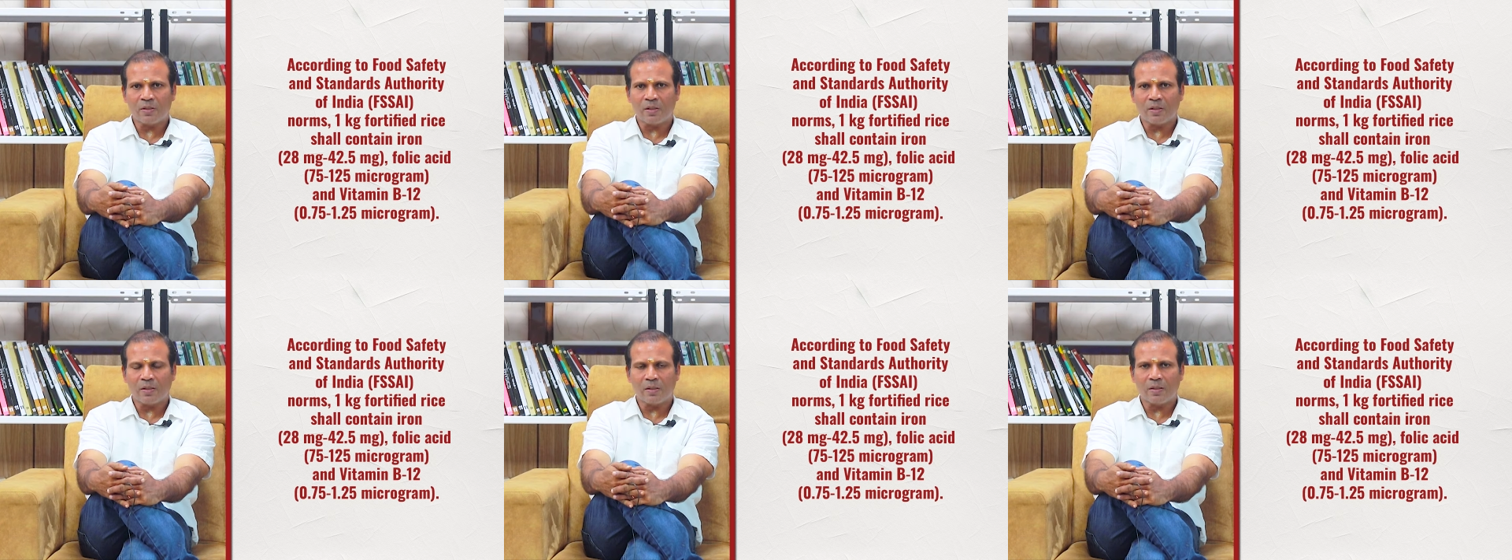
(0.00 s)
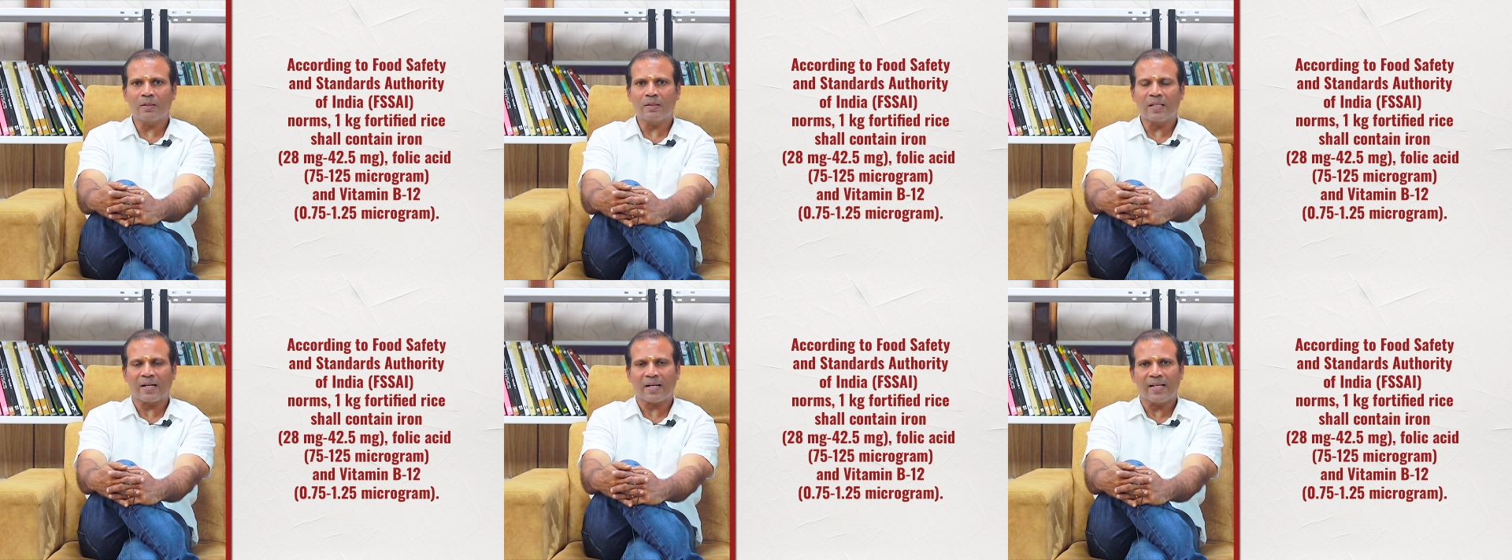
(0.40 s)

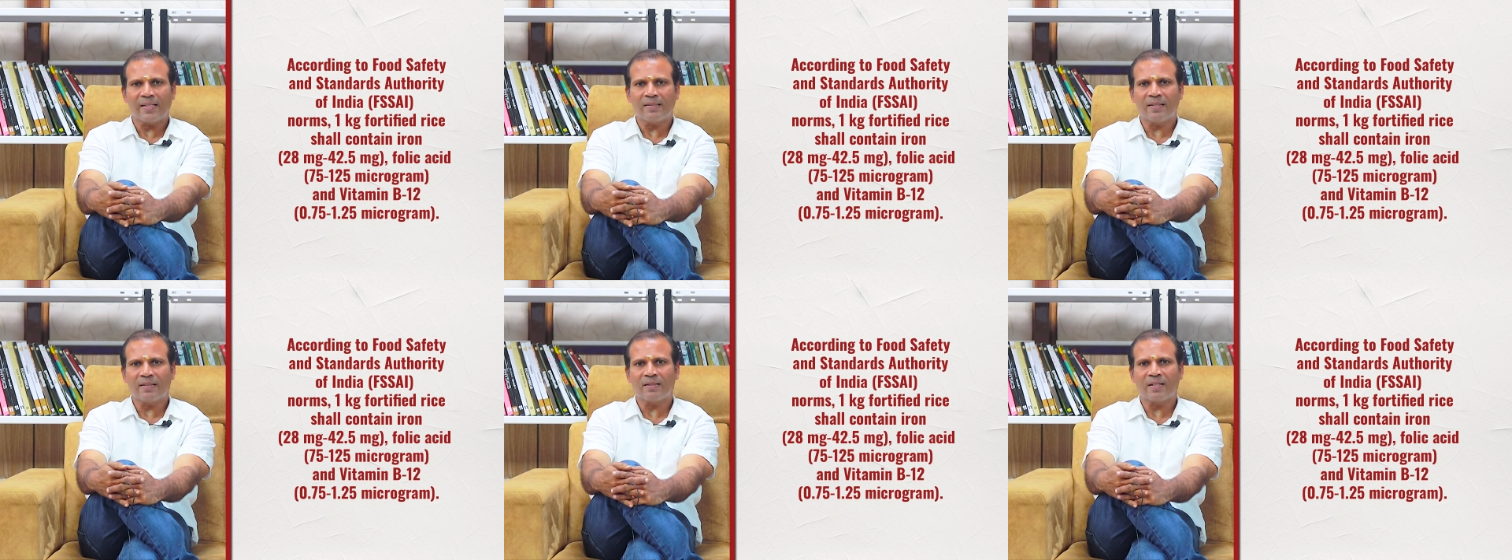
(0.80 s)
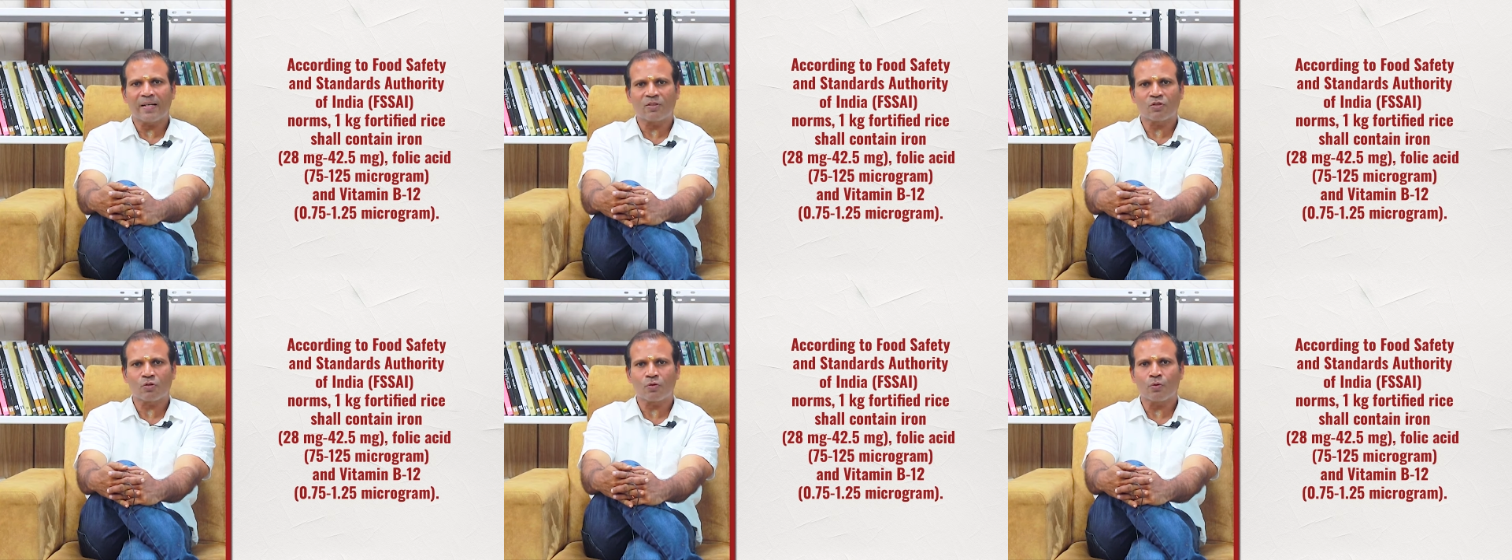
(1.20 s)
the rice is
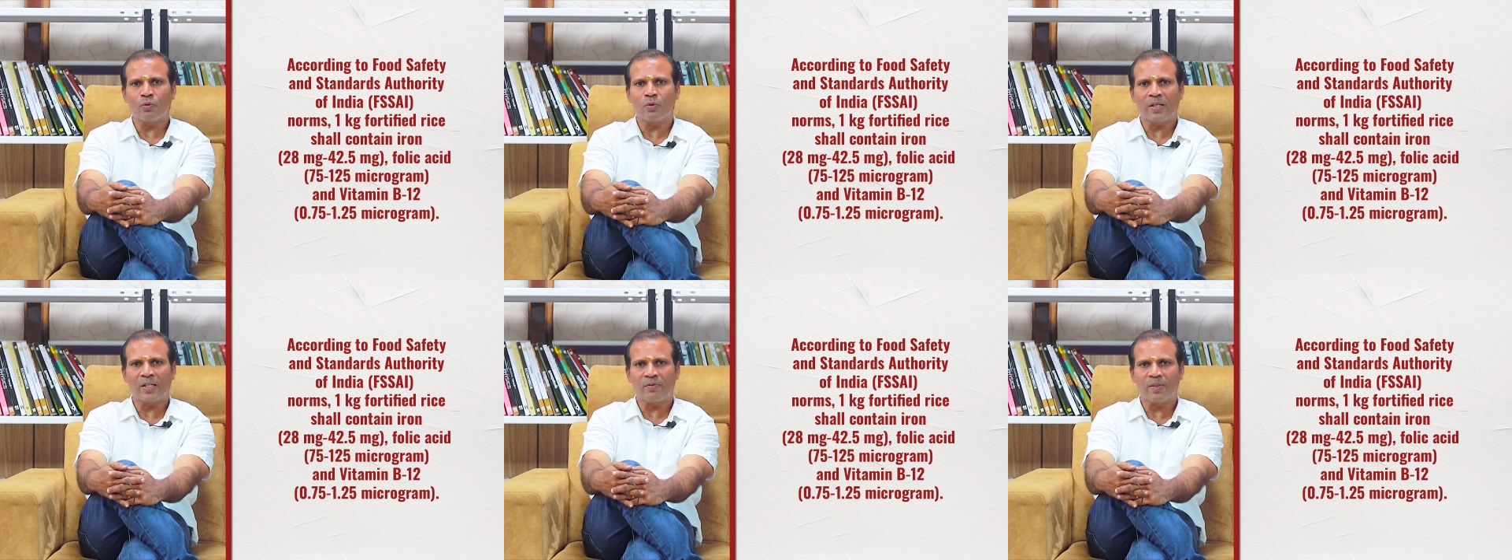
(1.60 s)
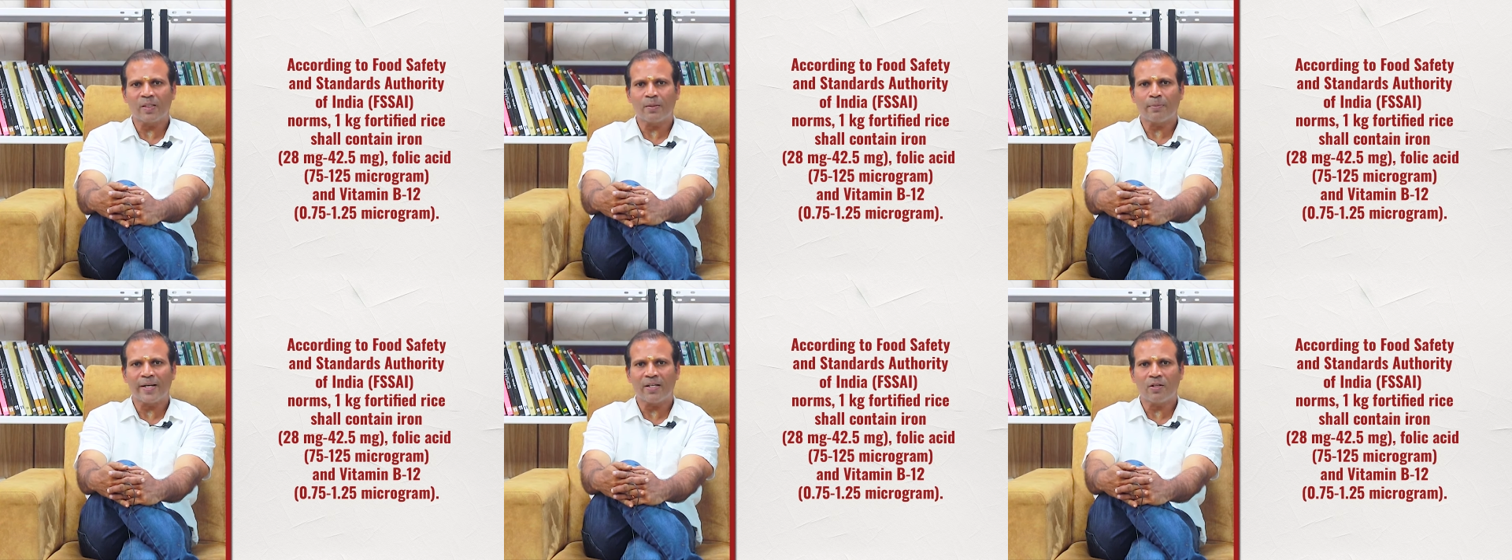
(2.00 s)
extruded
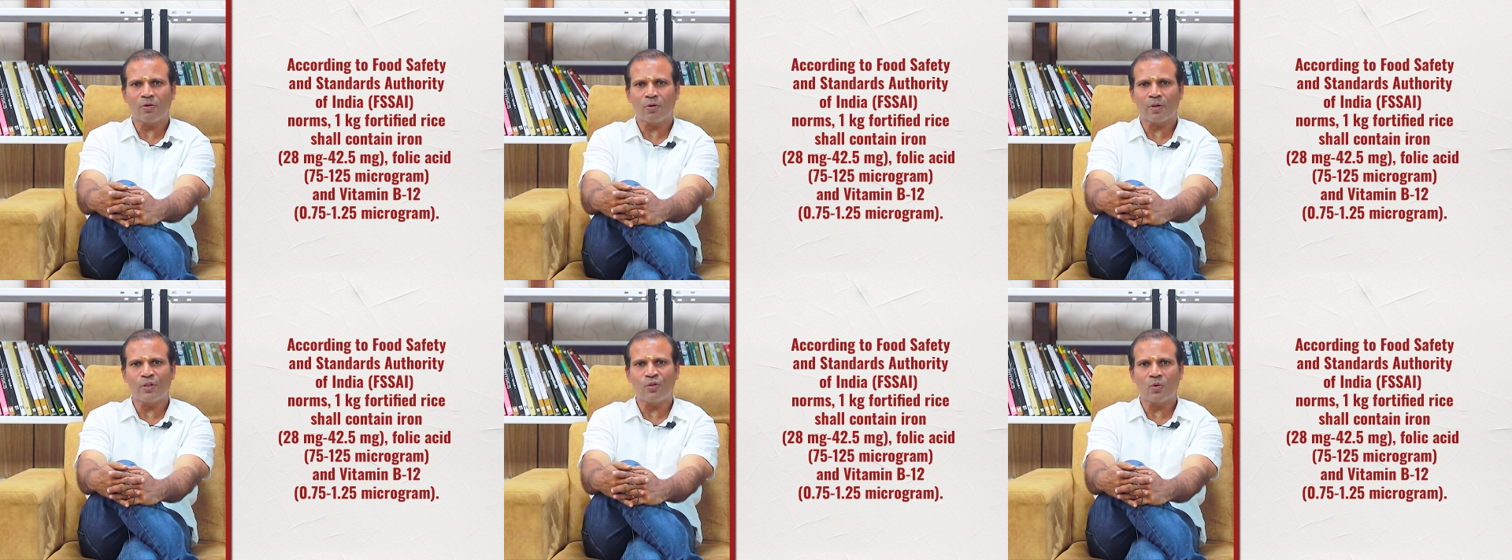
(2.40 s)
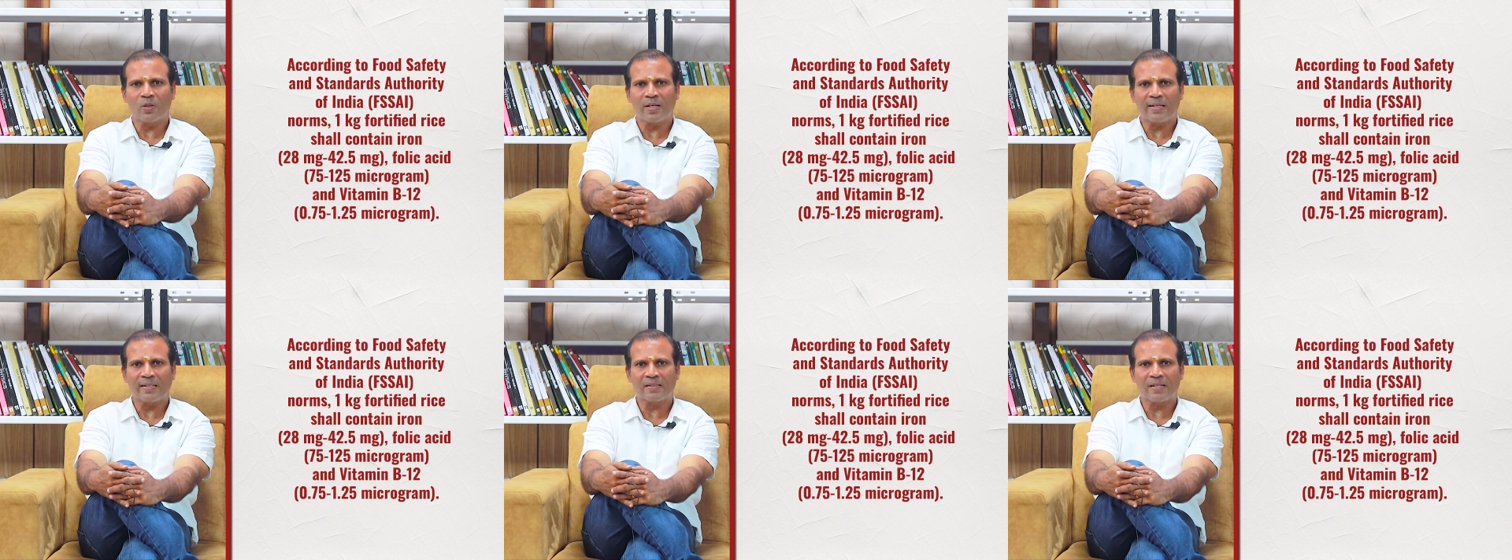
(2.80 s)
with
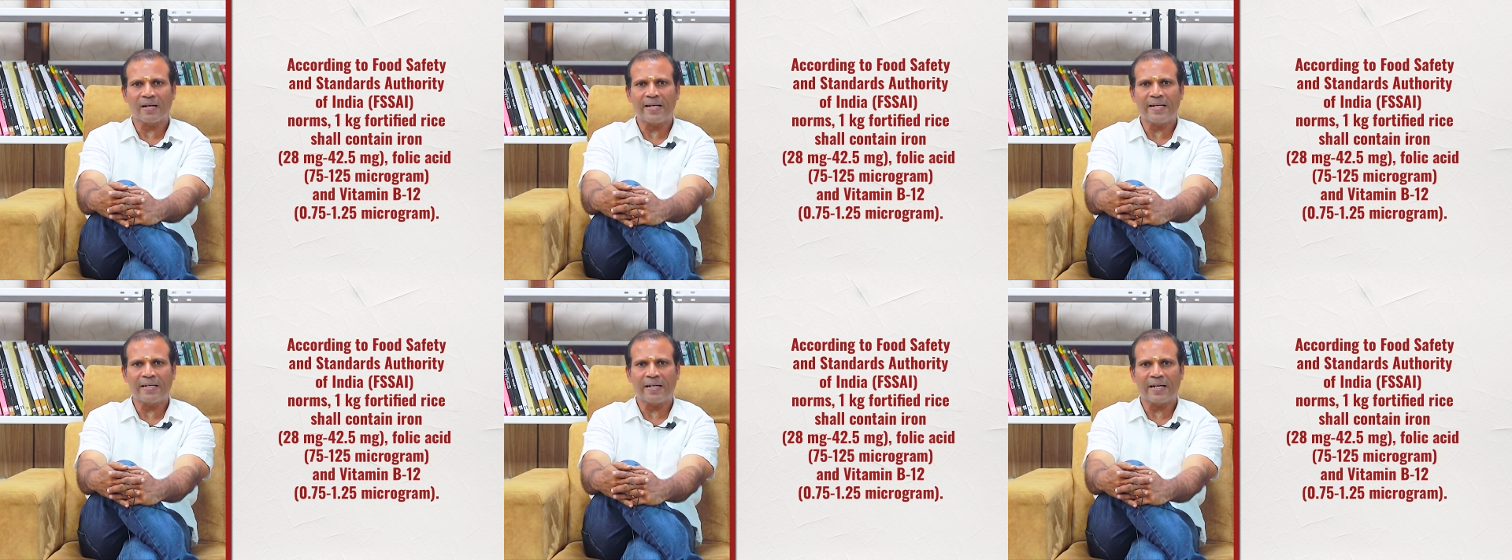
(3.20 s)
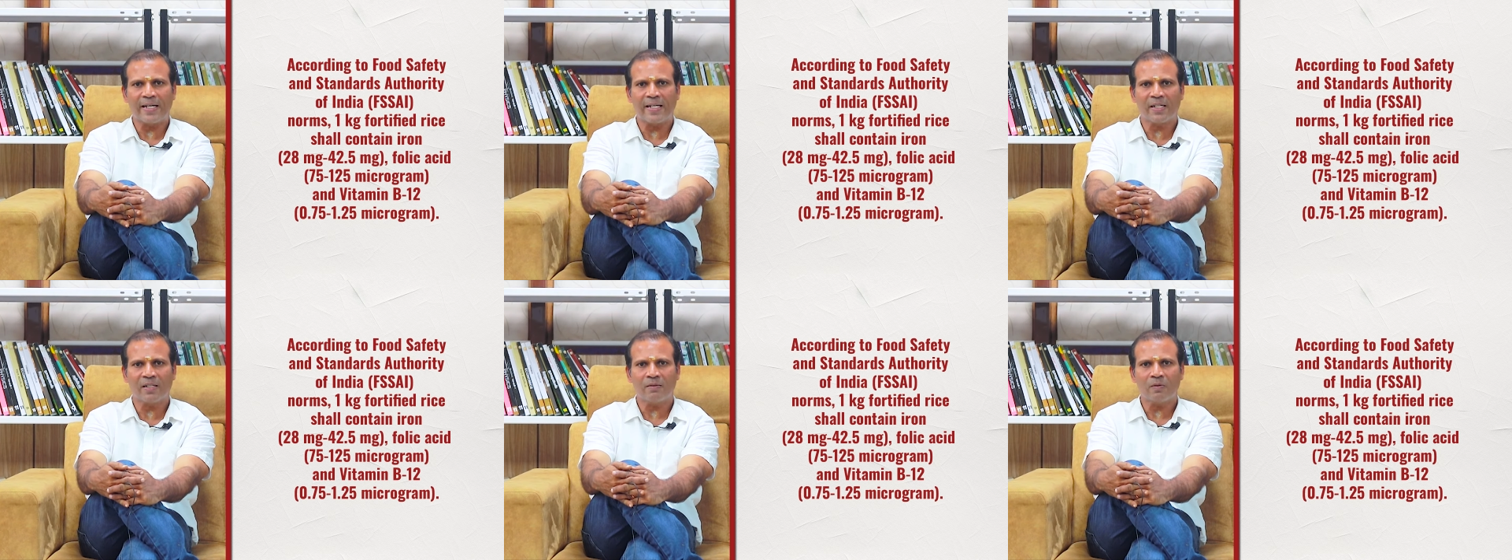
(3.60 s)
micronutrients like
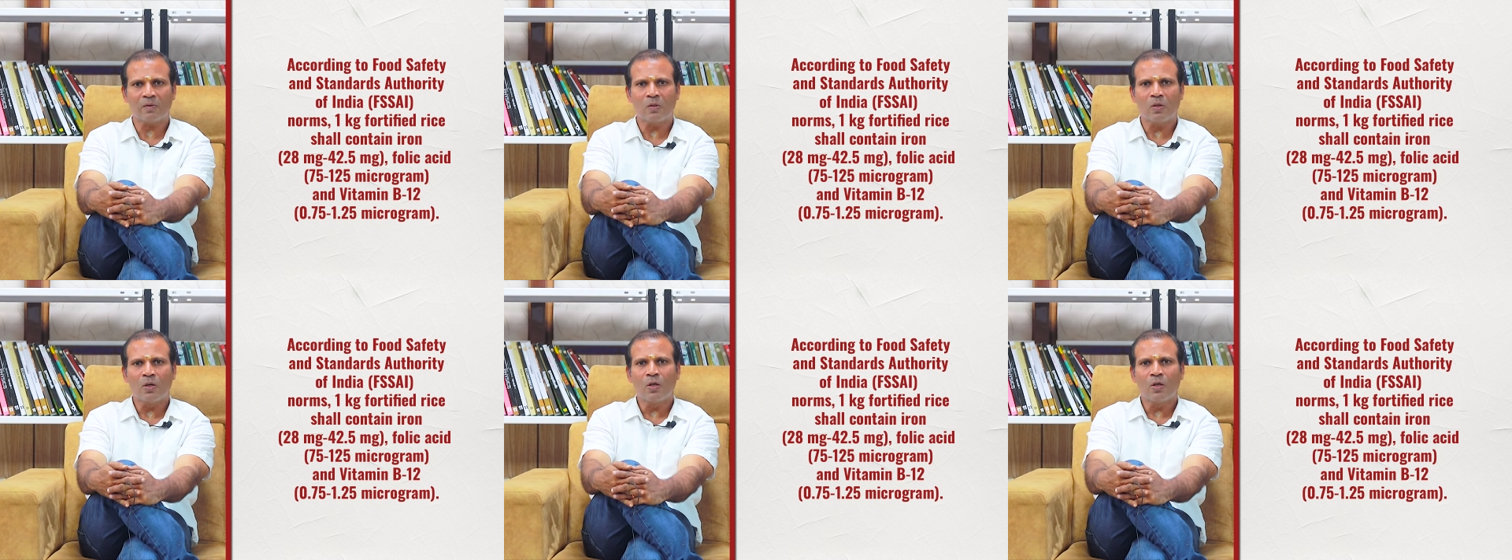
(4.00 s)
iron,